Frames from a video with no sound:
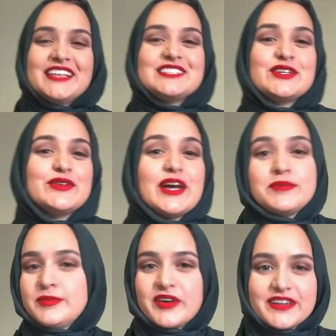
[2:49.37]
So now
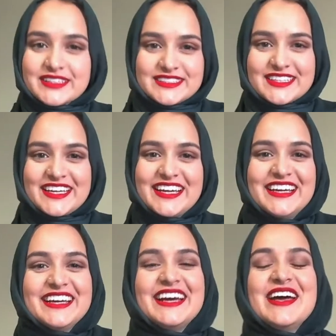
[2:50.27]
people aren't
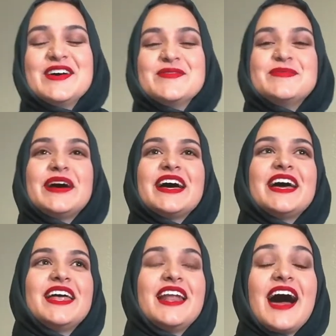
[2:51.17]
listening,
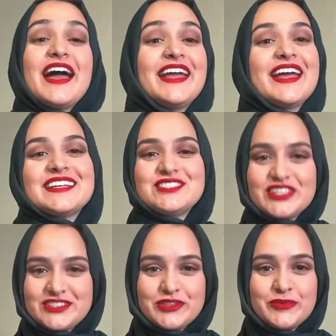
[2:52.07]
but I can't
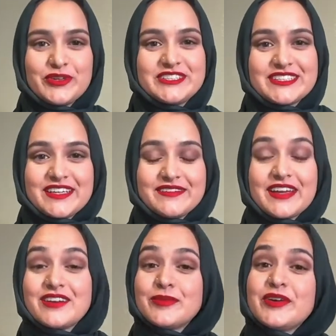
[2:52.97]
stress dream boards enough. I
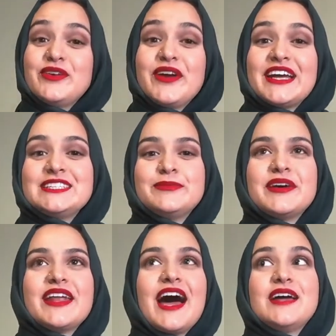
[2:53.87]
don't know about you guys,
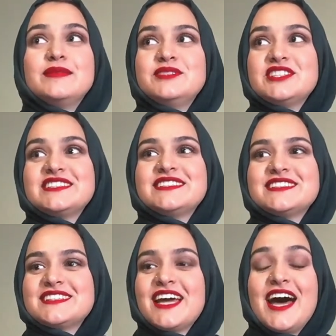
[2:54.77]
but I'm
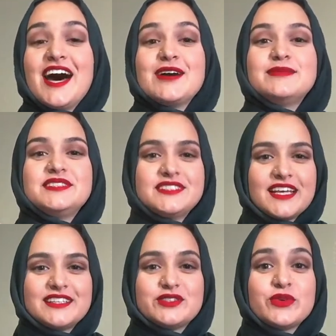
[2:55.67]
just
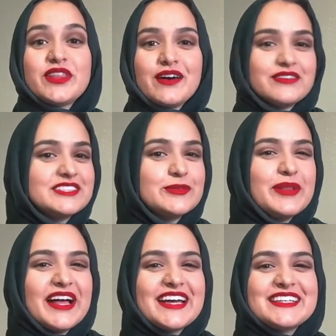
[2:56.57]
obsessed with office
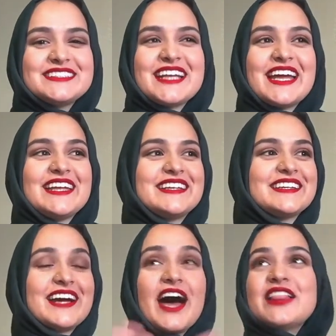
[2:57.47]
supplies
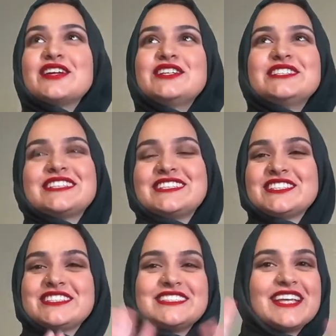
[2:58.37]
and colors and
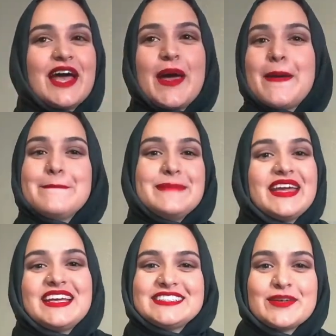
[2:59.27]
just
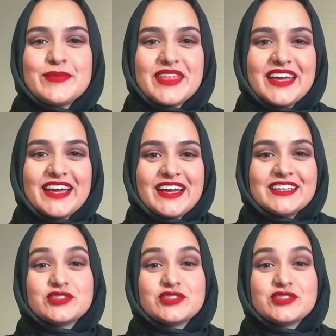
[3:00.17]
making something,